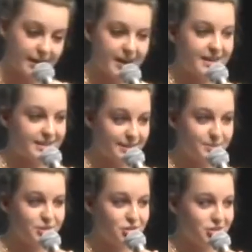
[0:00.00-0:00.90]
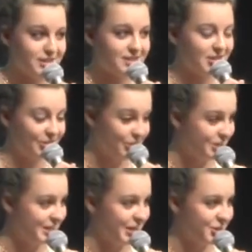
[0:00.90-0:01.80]
I accepted Jesus on the
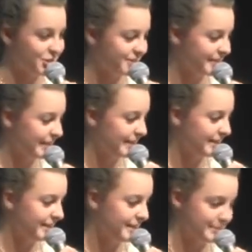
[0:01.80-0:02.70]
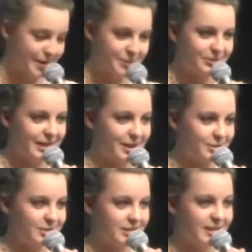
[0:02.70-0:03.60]
stairs in my old
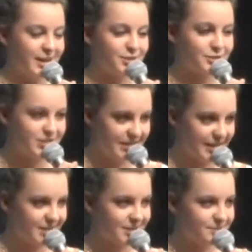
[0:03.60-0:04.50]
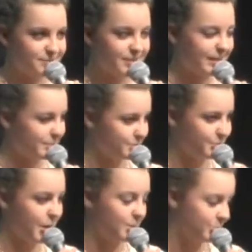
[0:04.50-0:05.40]
house at the age of 6. That
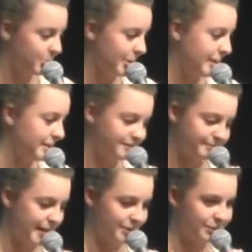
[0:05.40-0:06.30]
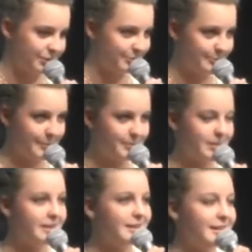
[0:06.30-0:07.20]
probably, I don't really
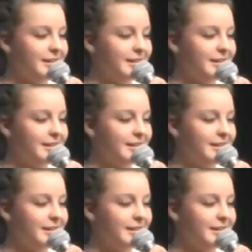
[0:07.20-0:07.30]
remember.